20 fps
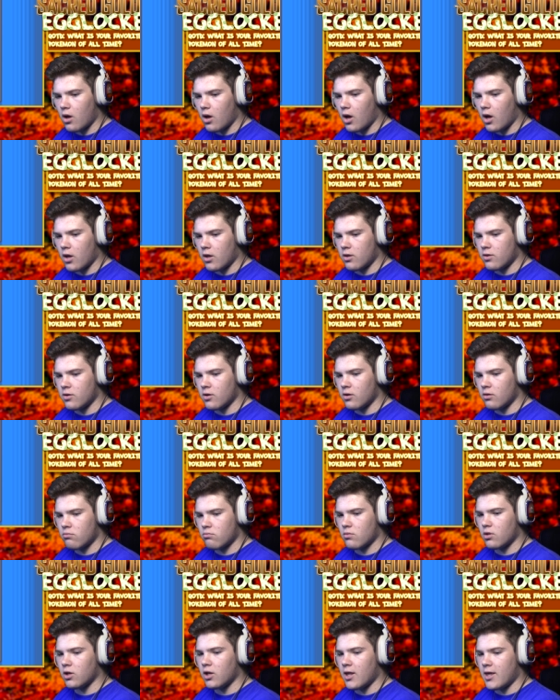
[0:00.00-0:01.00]
uh, the
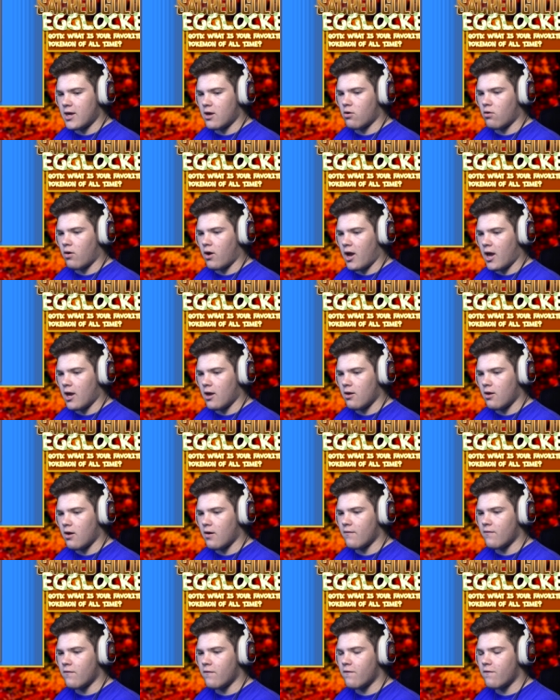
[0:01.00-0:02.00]
light gray
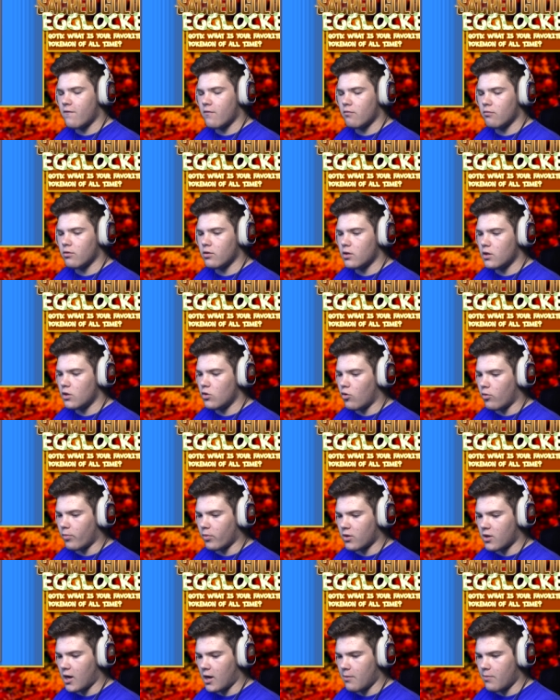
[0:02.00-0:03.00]
of normal
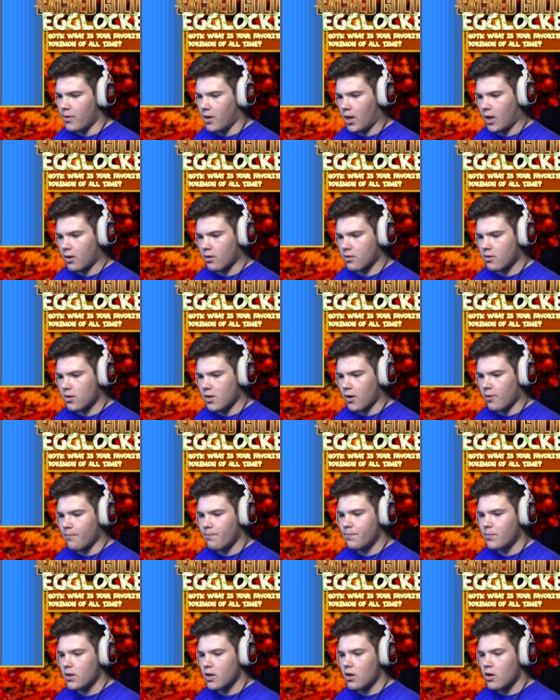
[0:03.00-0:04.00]
typing. So
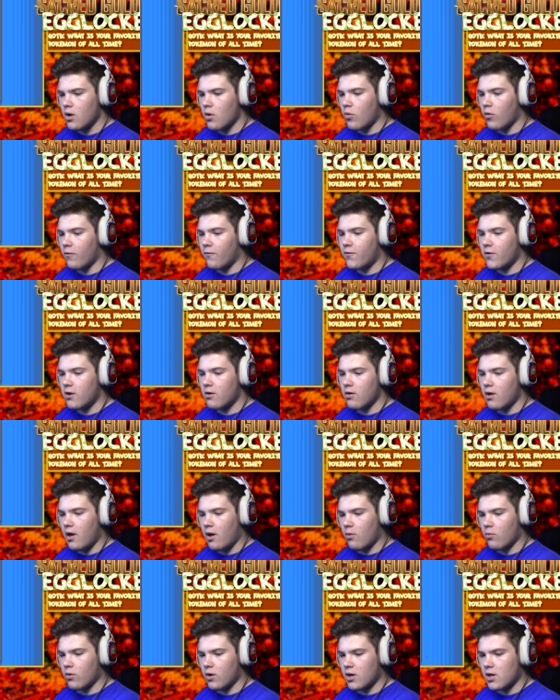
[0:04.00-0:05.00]
we'll figure it
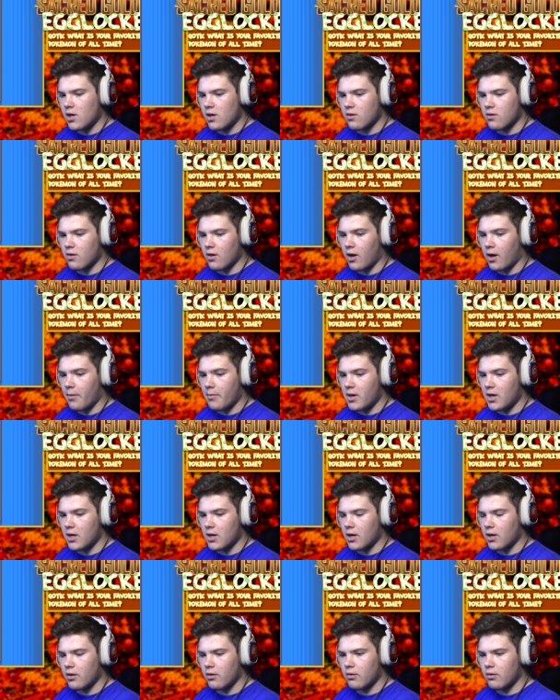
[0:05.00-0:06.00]
out what it is. I mean,